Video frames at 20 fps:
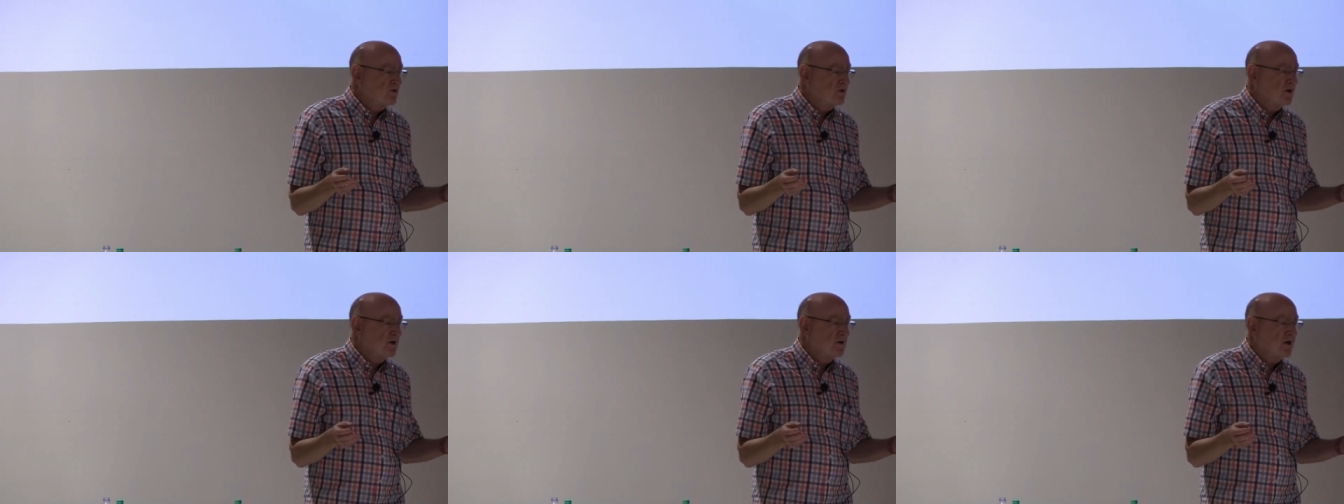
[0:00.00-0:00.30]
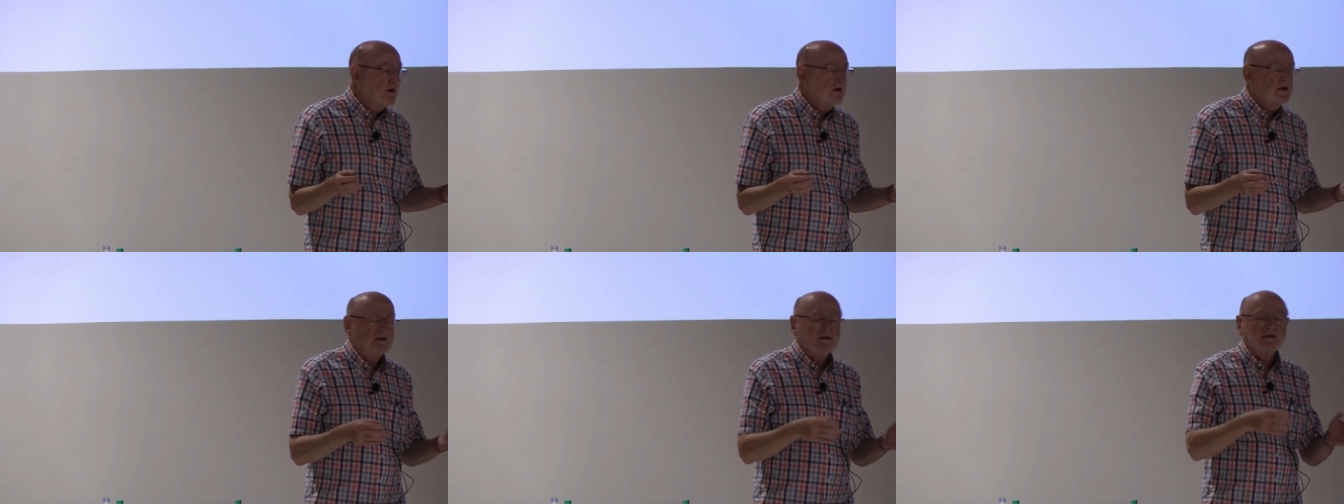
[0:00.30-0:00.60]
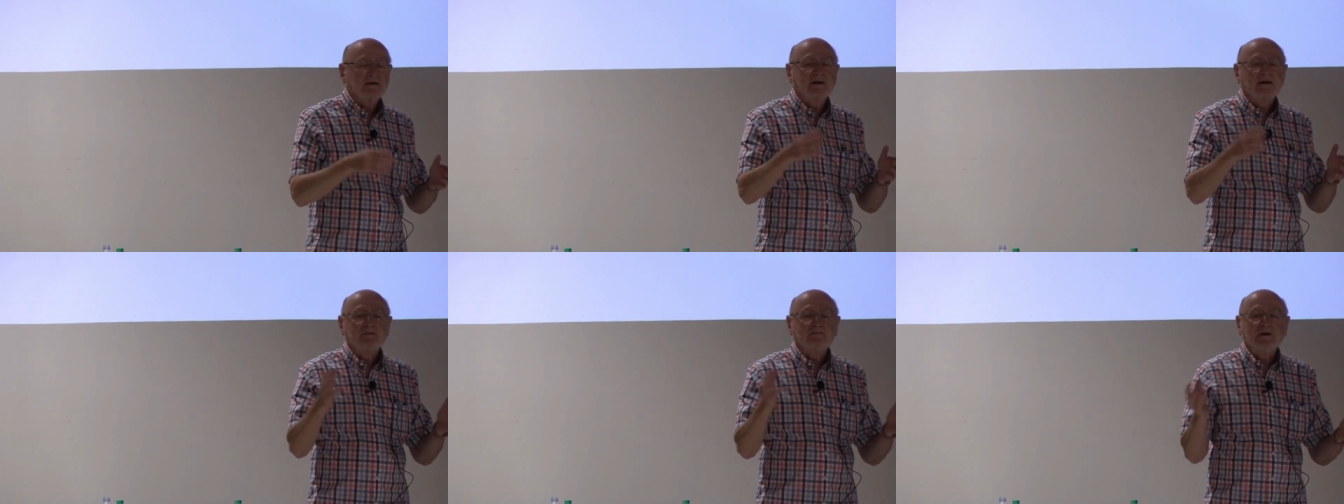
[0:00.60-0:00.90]
children, I
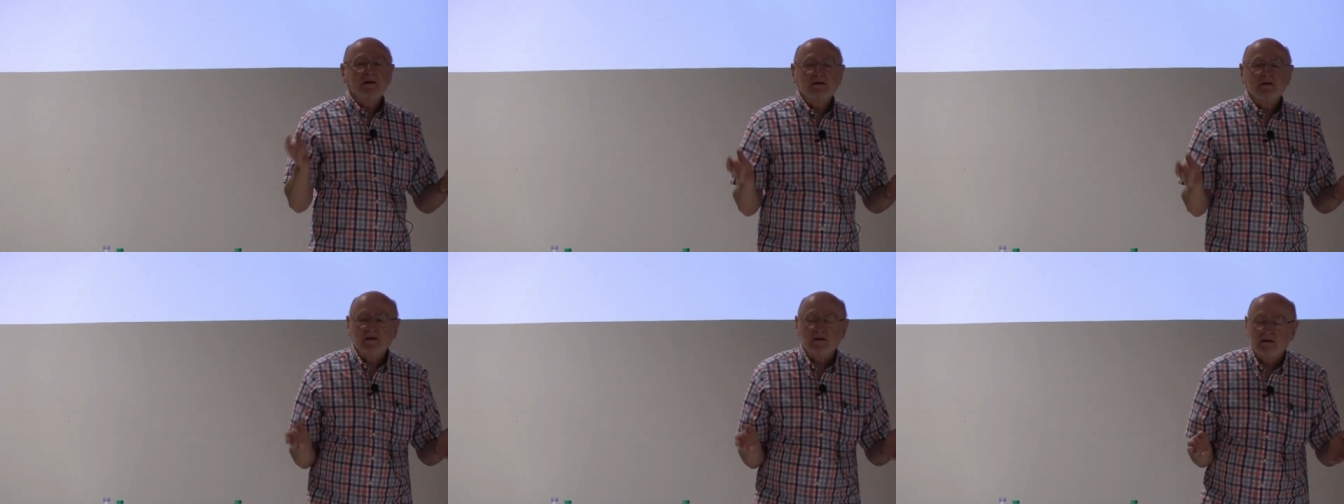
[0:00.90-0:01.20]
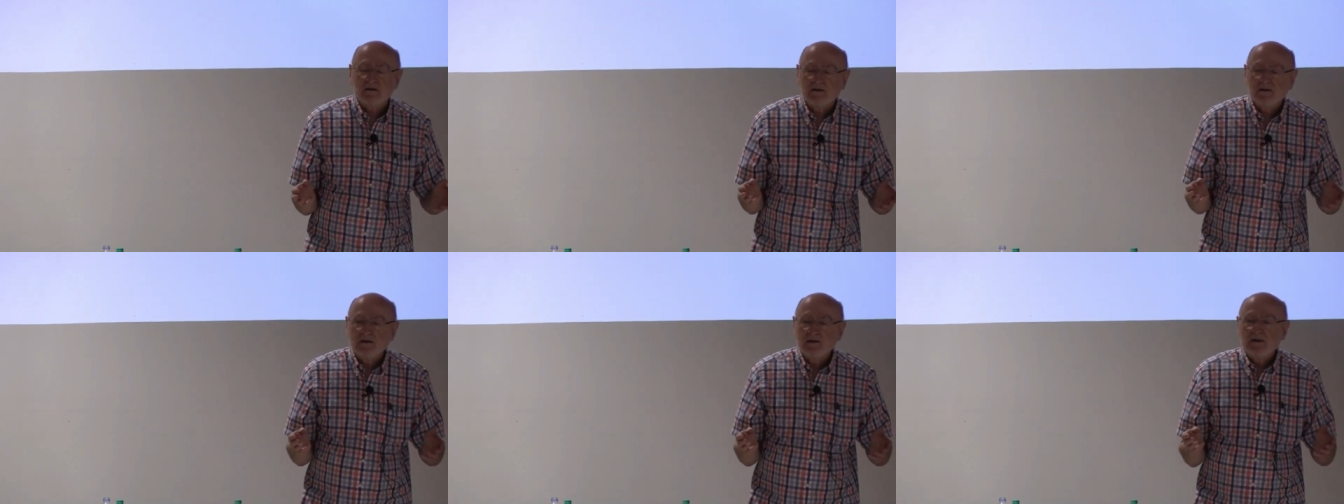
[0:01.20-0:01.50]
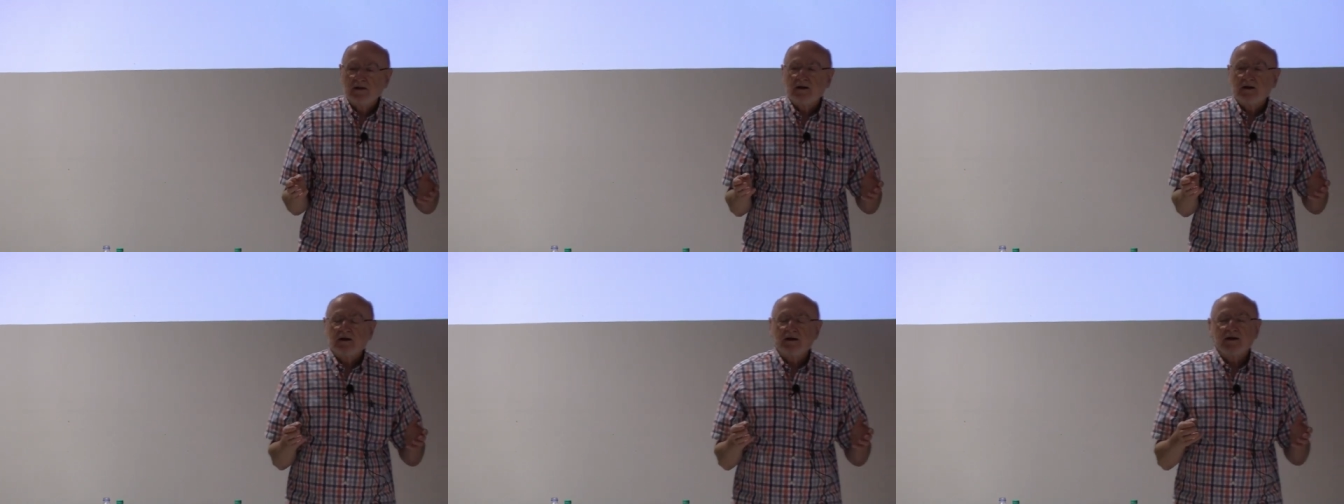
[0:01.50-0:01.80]
don't know how big I
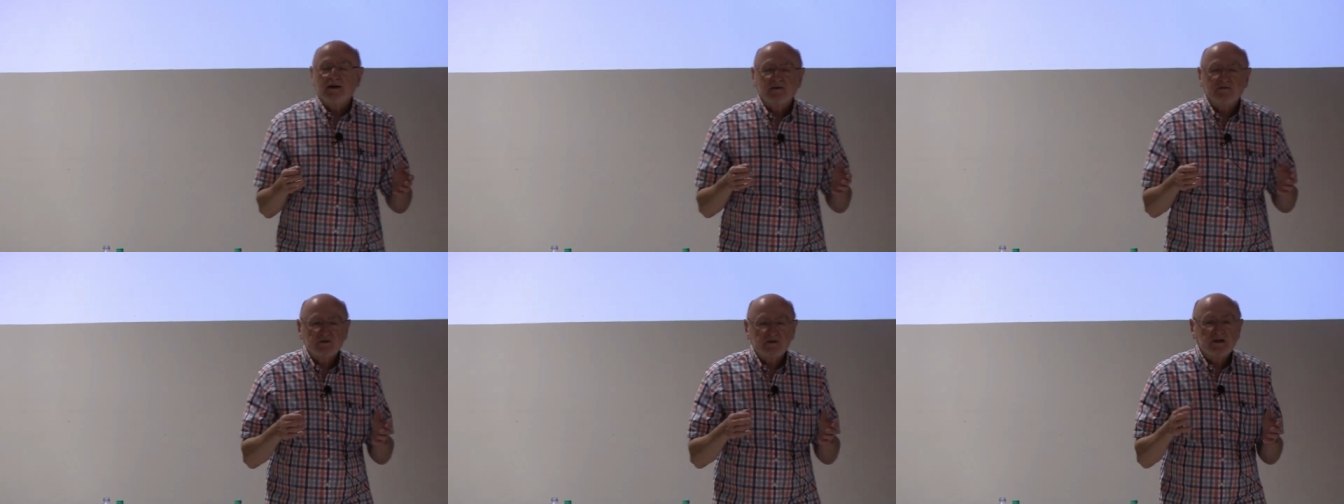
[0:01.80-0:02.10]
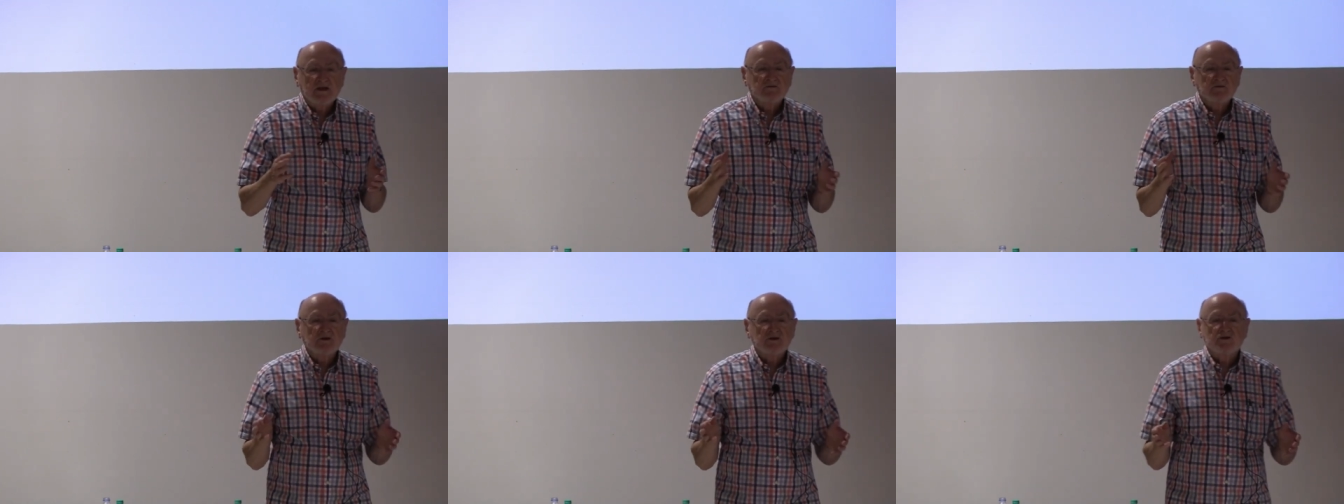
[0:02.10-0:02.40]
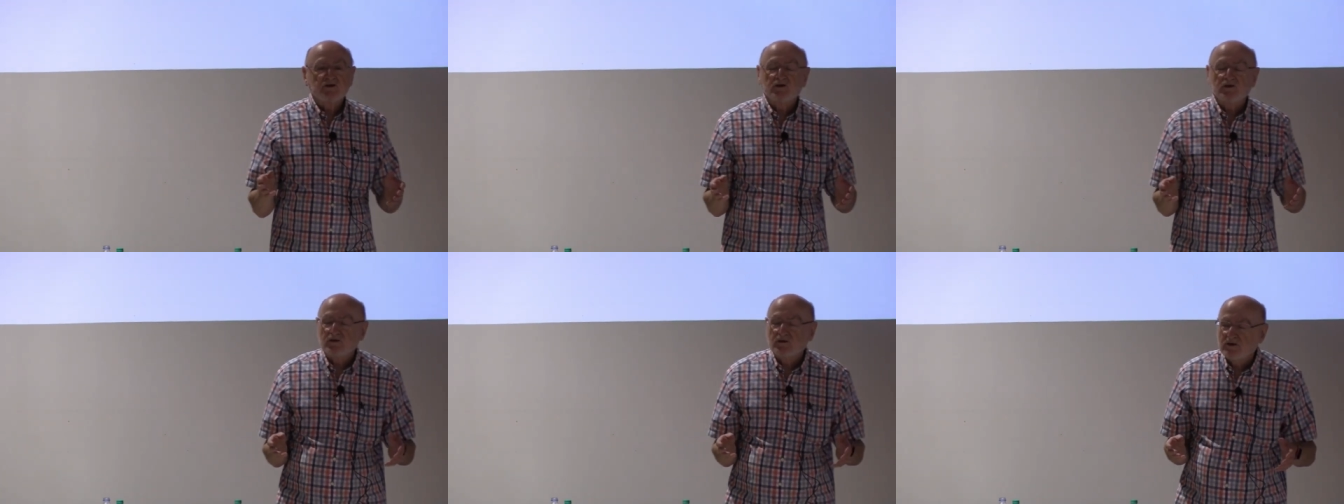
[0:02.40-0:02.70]
I have
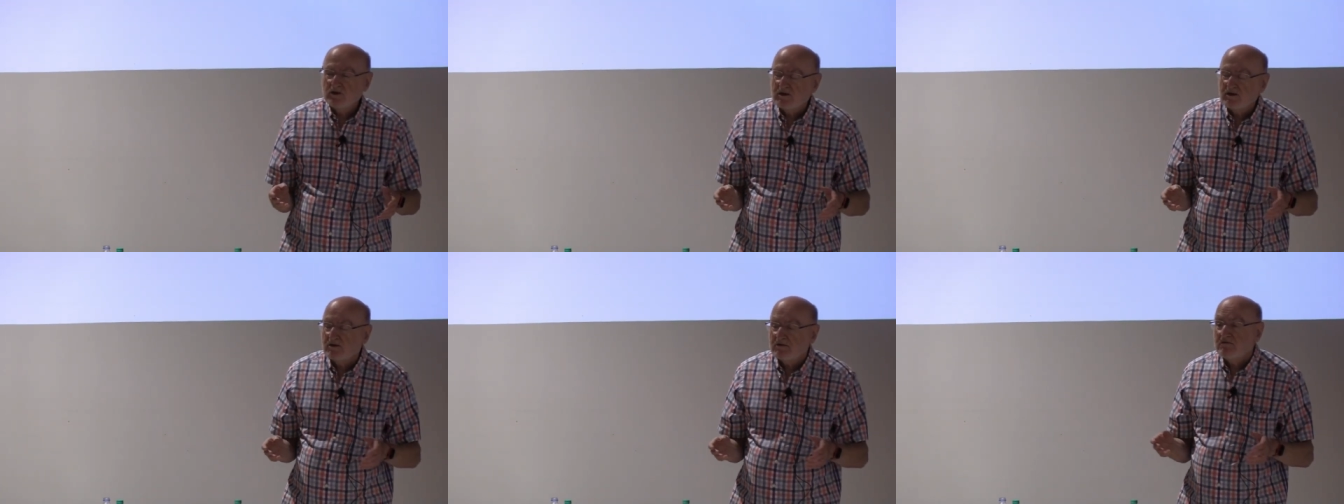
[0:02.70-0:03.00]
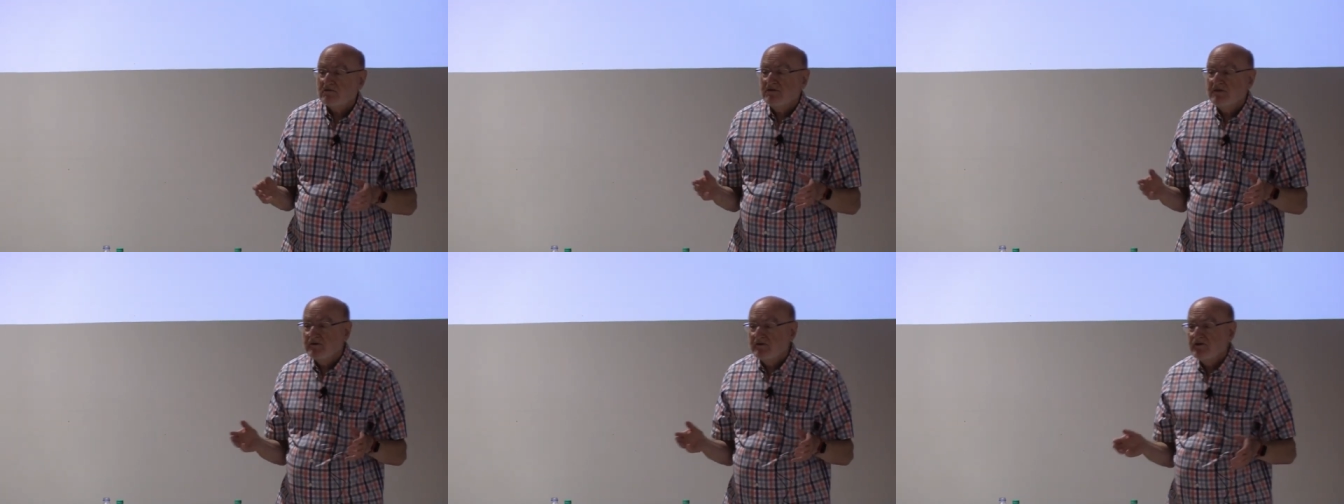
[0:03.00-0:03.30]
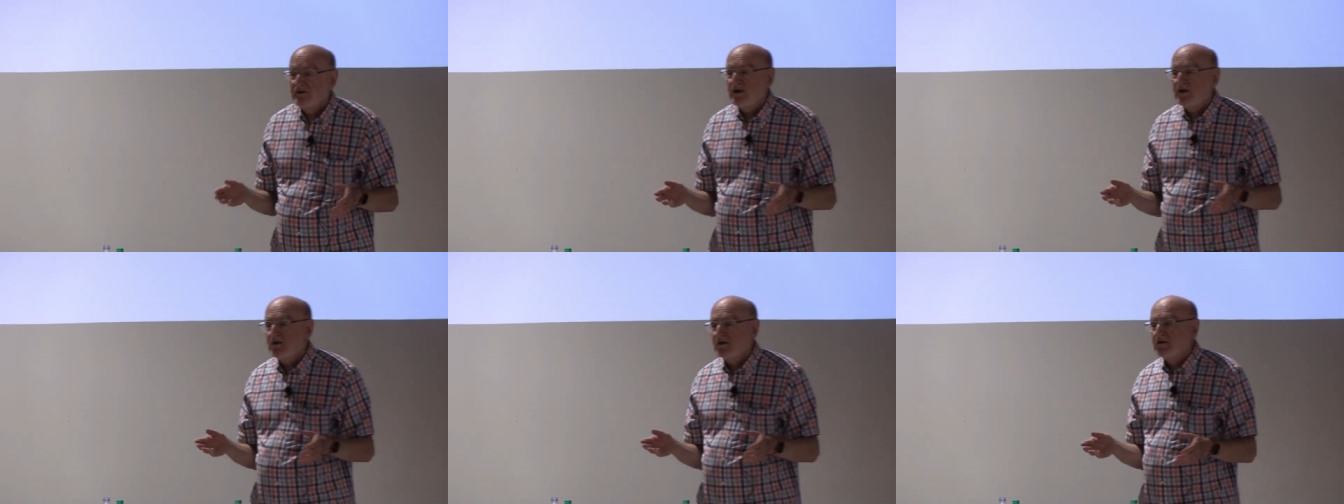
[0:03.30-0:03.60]
seven children and
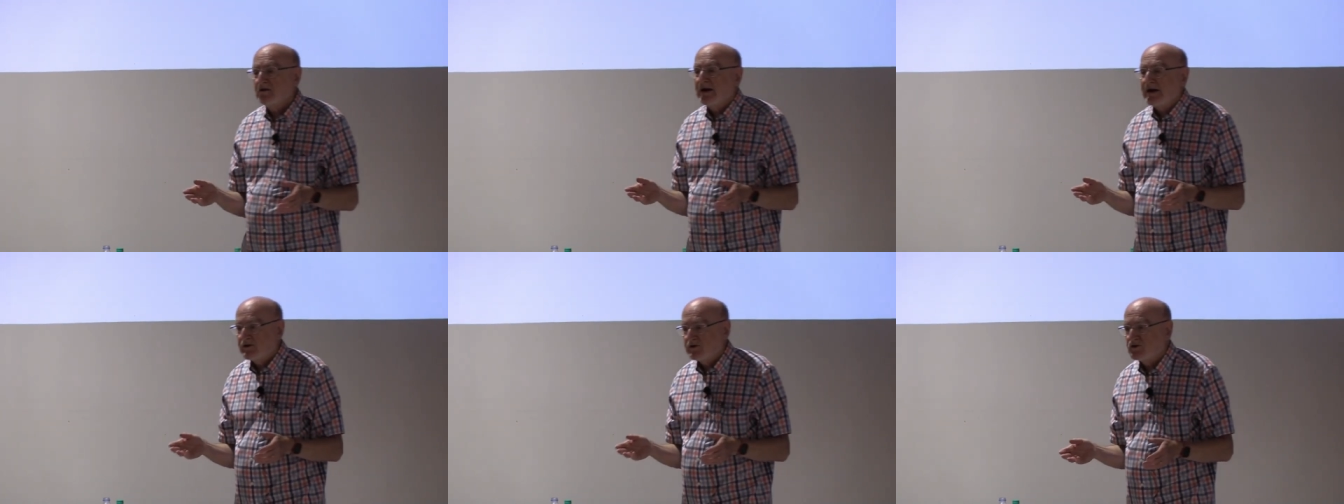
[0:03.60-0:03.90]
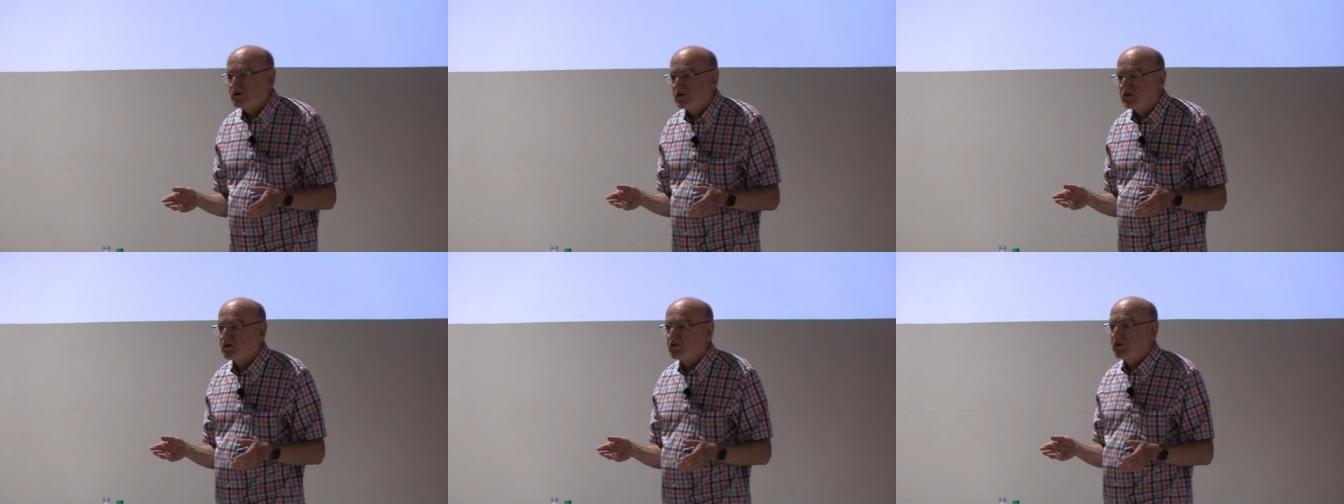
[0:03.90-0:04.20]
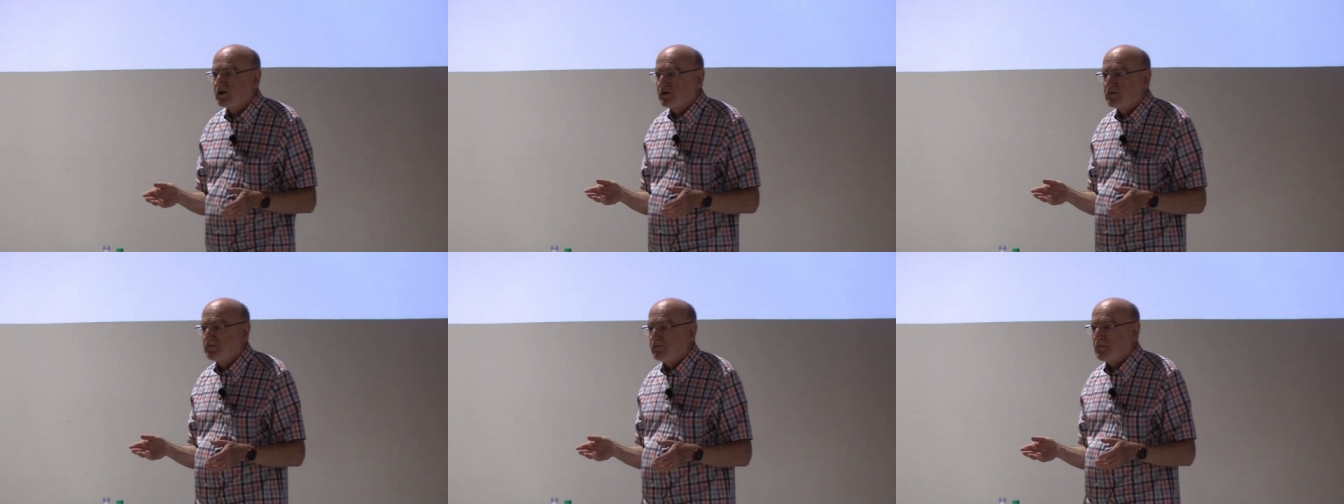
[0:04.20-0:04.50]
15
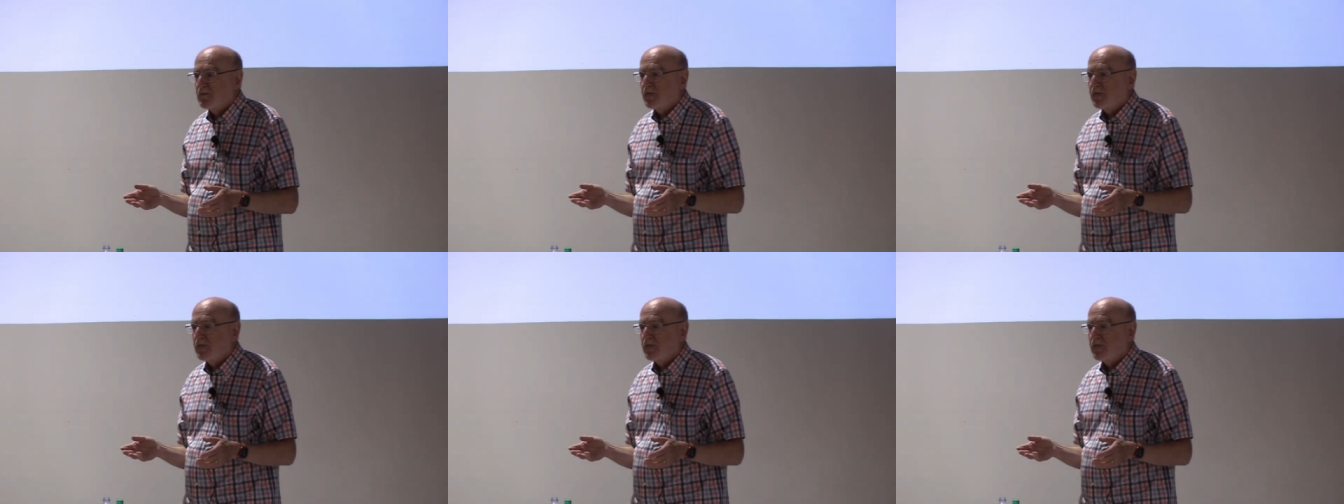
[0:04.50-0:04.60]
grandchildren.